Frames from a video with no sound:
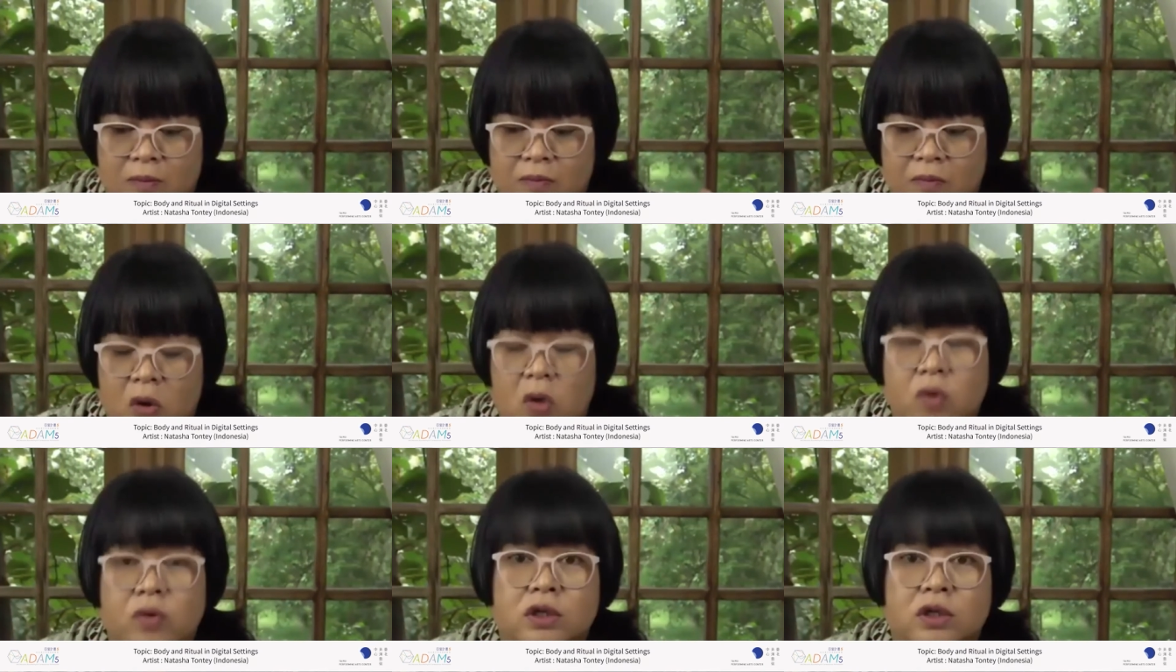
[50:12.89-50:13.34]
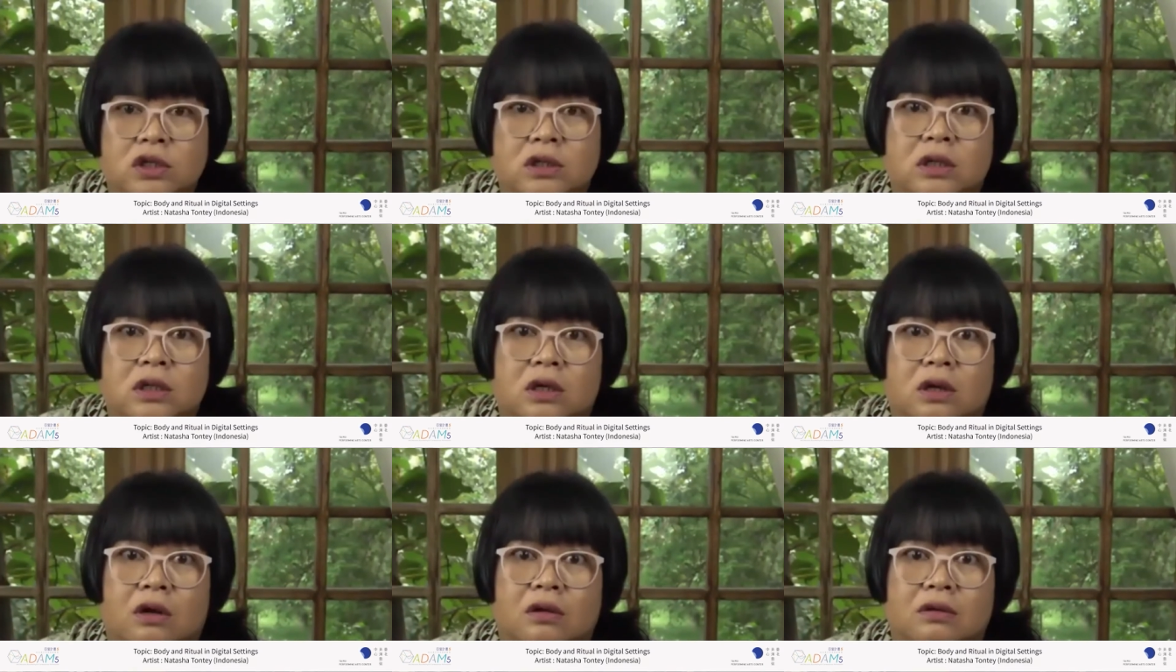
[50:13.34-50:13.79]
original
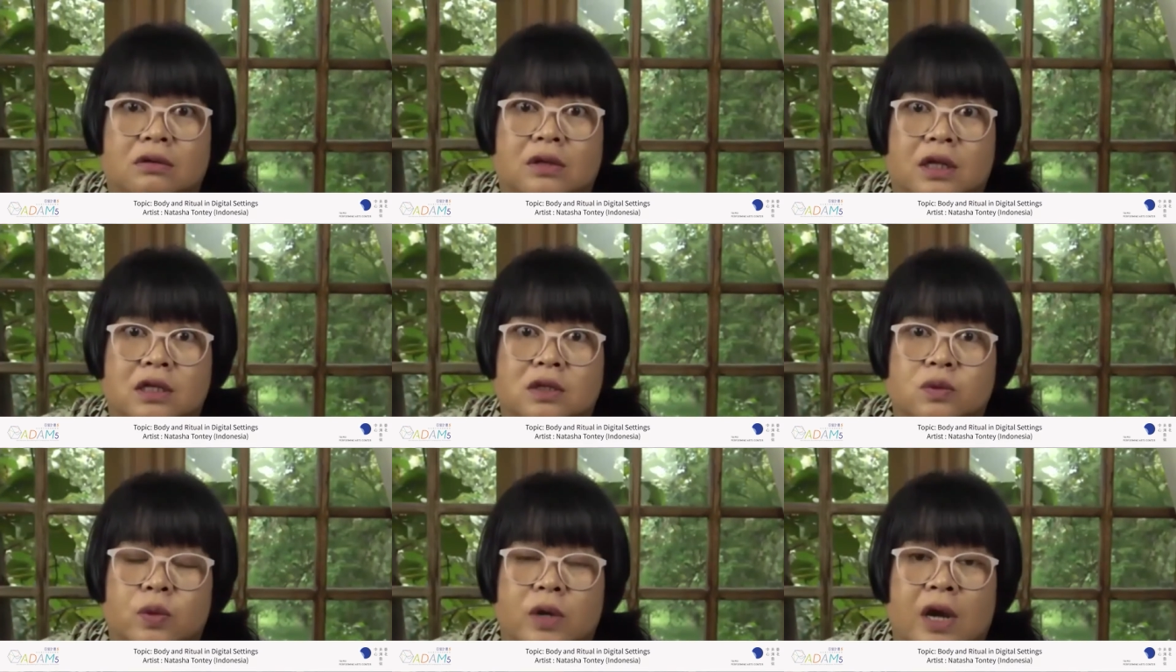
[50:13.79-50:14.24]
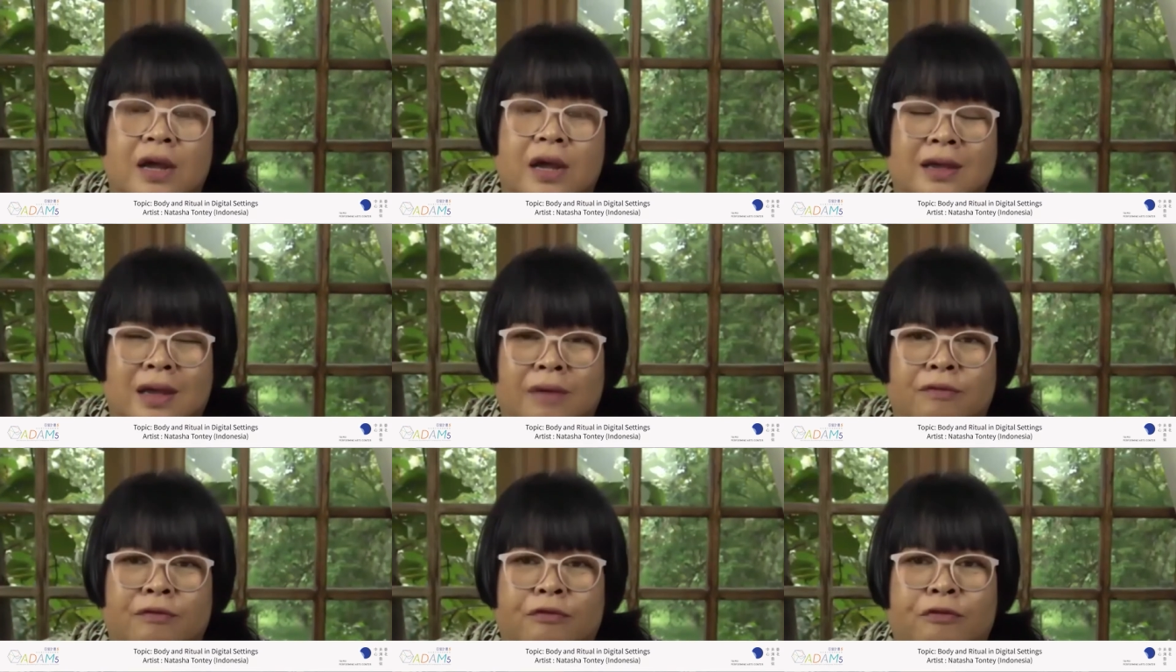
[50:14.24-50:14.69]
context where I
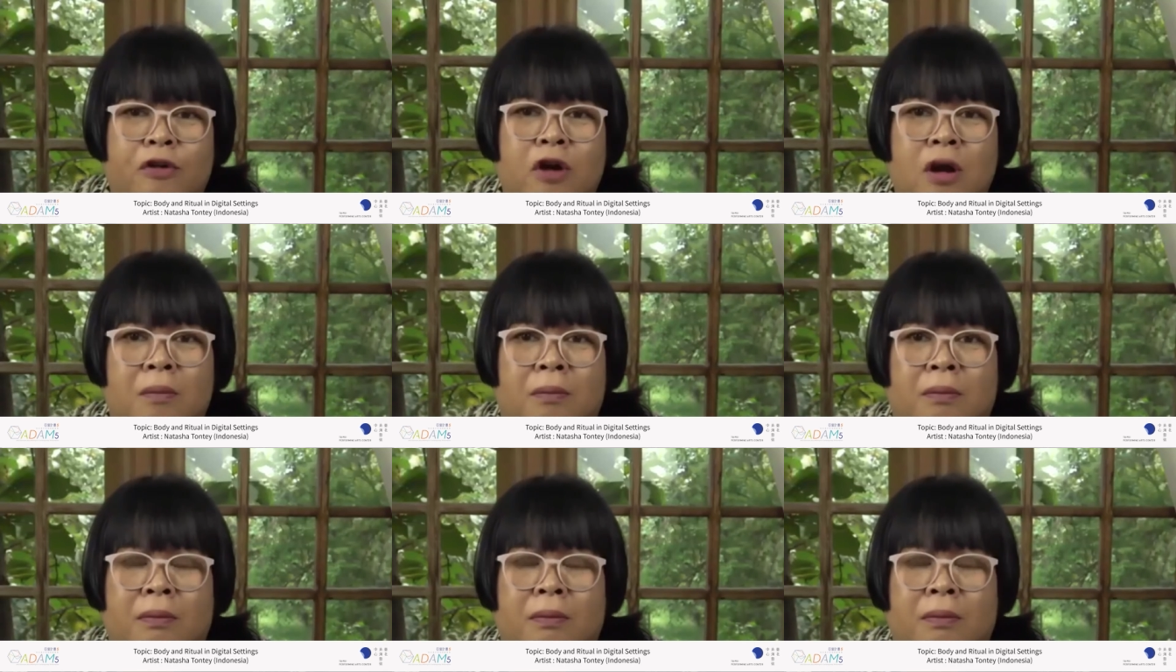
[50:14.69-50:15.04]
come from.